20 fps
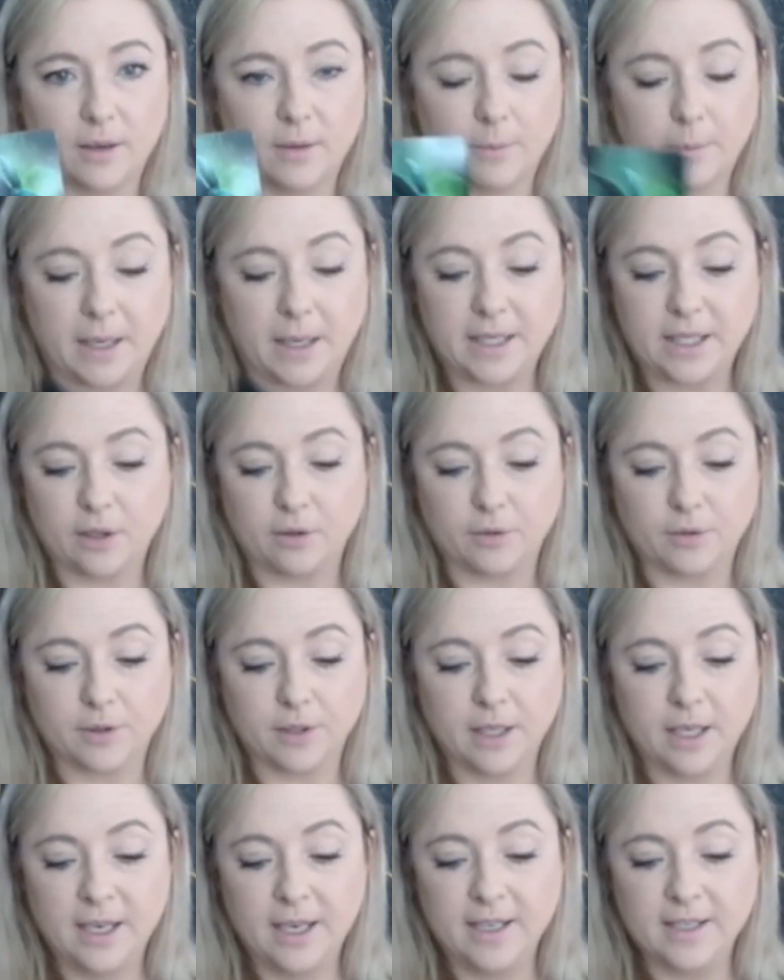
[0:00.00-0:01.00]

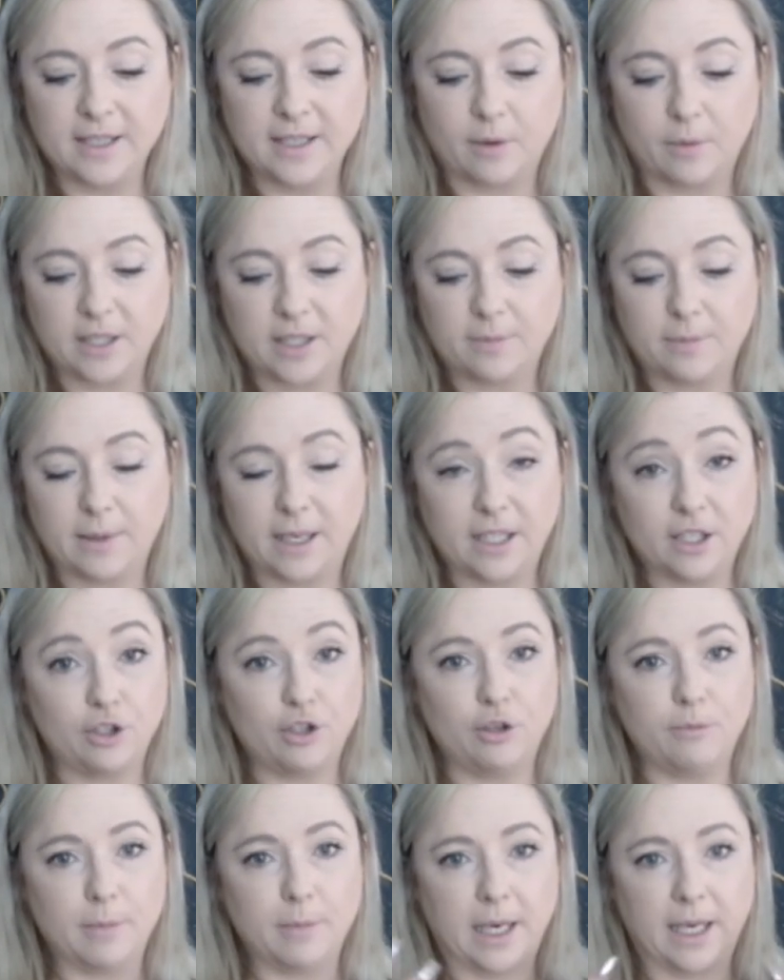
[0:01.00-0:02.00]
Pentacles. So which means
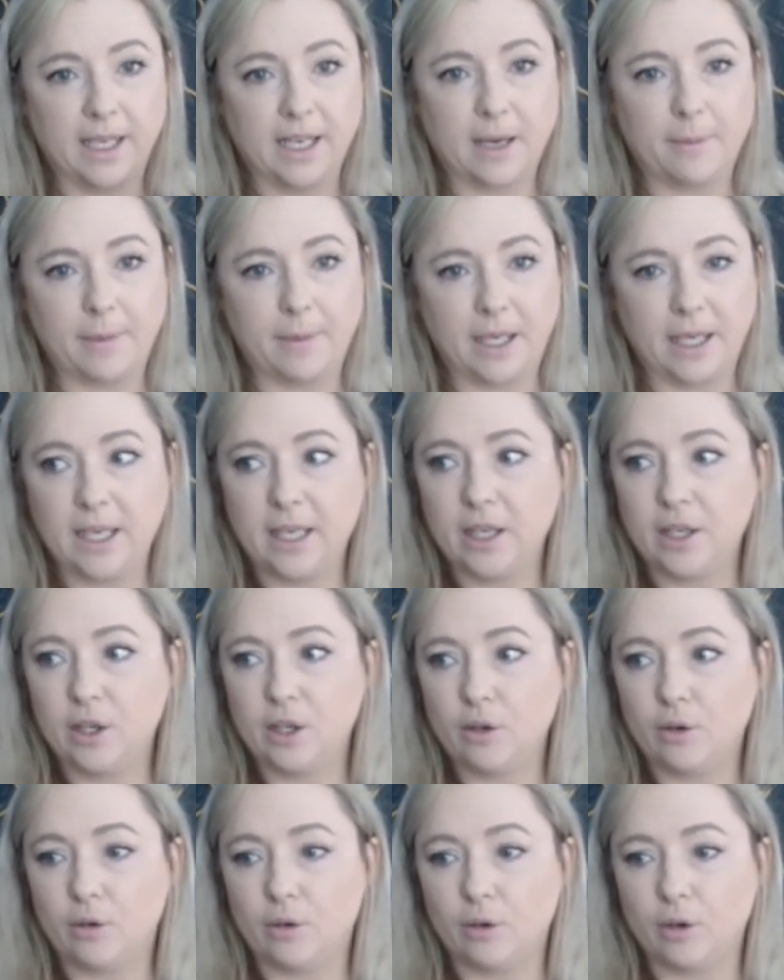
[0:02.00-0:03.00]
new money coming
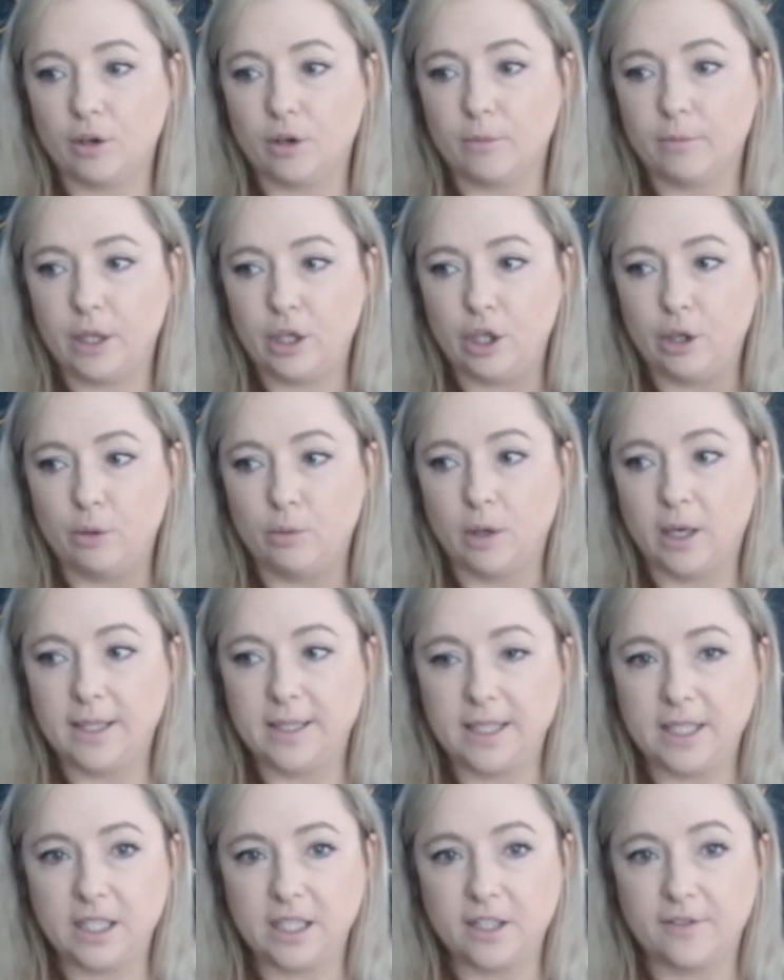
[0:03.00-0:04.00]
in, or it could be new
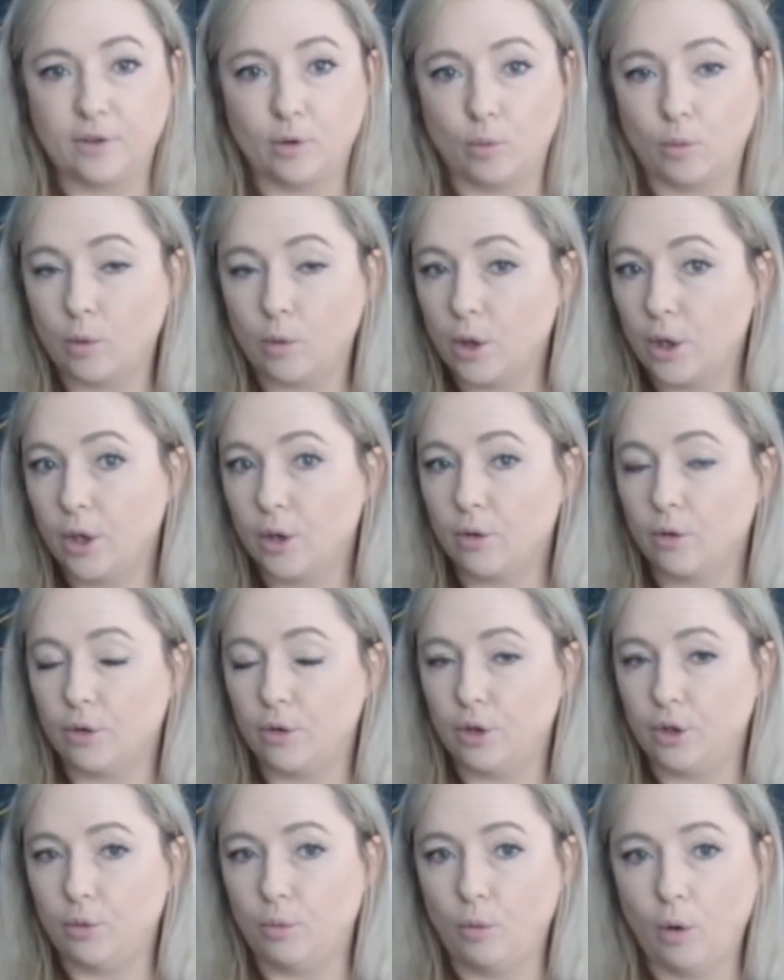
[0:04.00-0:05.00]
ideas for work or
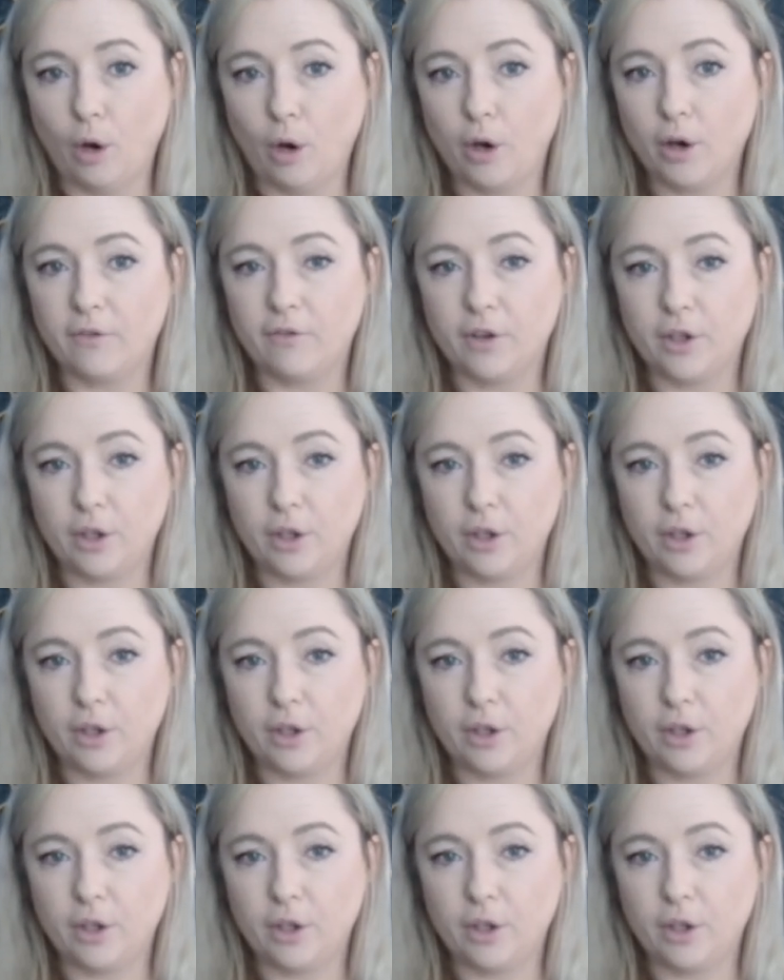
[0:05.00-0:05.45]
new work for